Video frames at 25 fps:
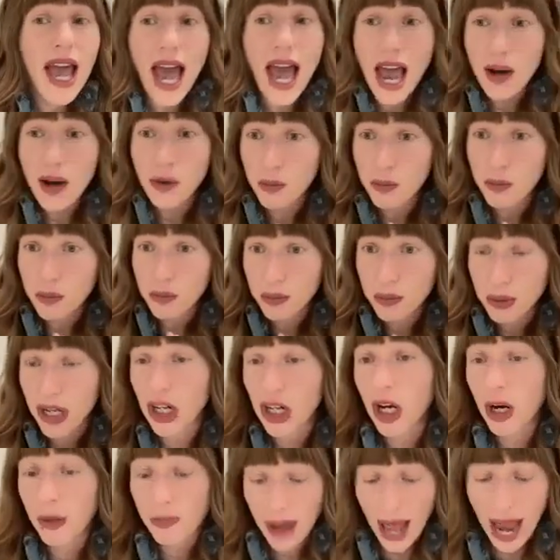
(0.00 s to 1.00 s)
and
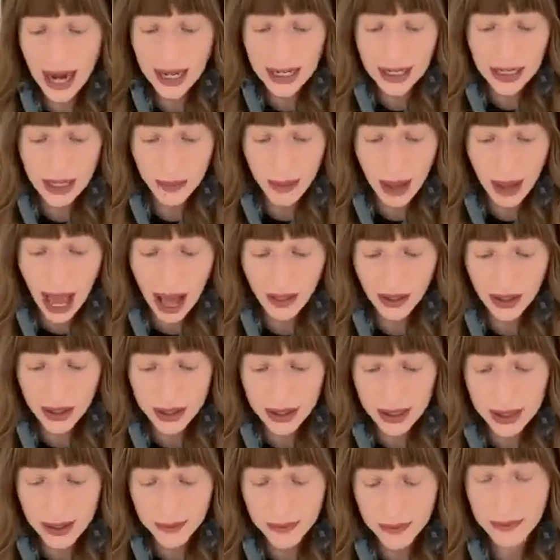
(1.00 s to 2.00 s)
bring her back to the
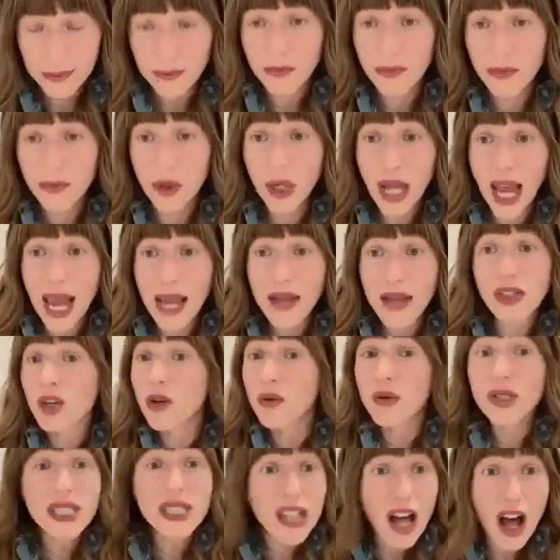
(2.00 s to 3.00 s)
palace. Okay?
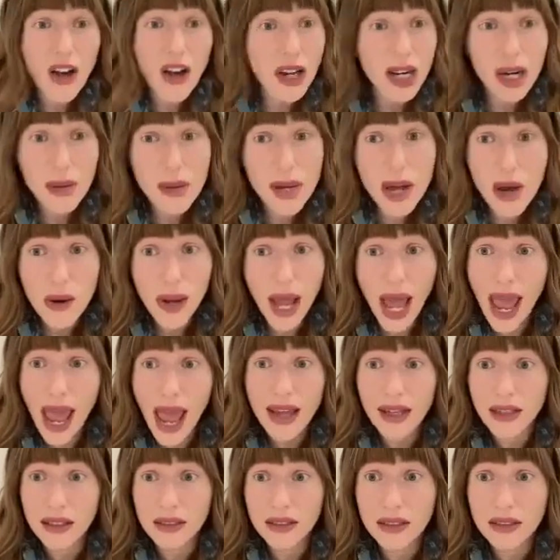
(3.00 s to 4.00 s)
So it's all going to be
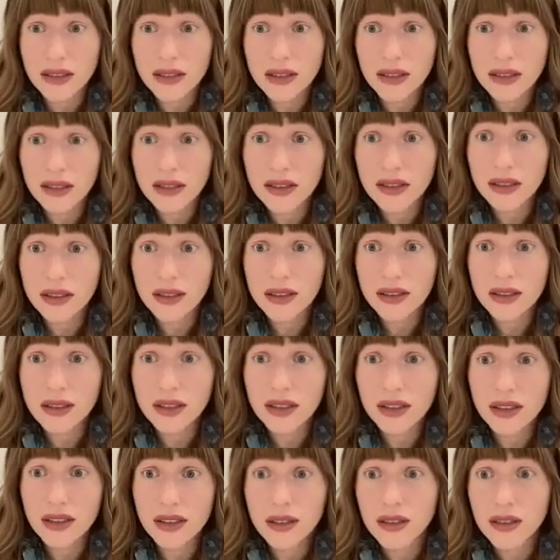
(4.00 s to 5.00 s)
okay.
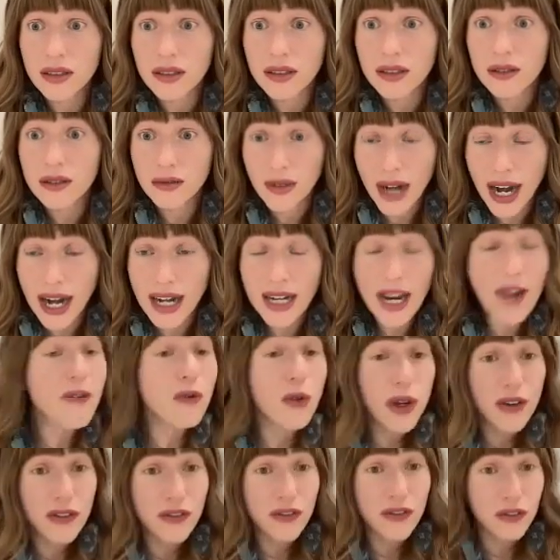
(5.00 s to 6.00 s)
Right?
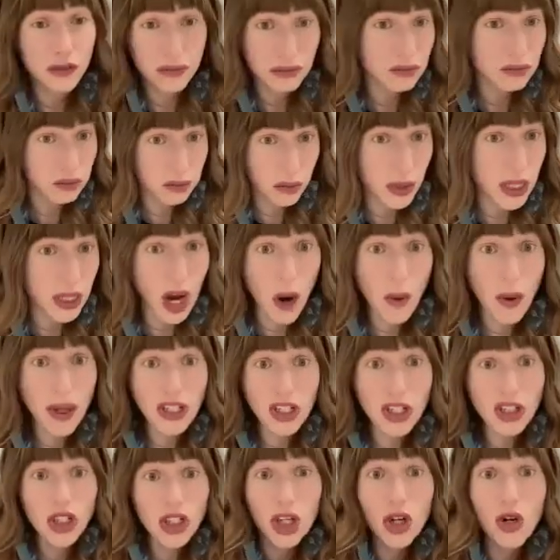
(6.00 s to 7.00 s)
If we know what
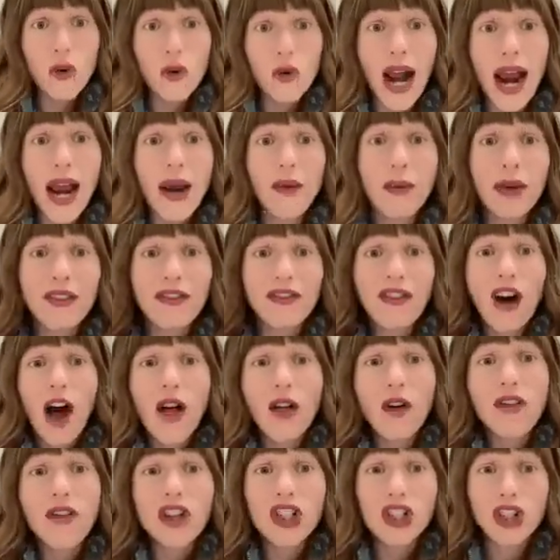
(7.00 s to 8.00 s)
to do, right? We
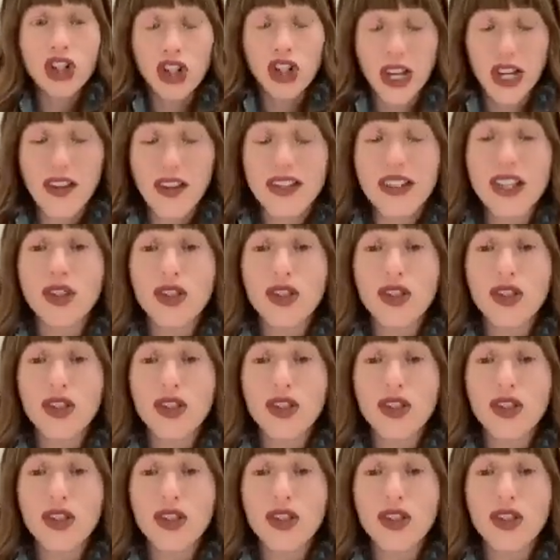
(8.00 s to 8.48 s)
follow this journey. This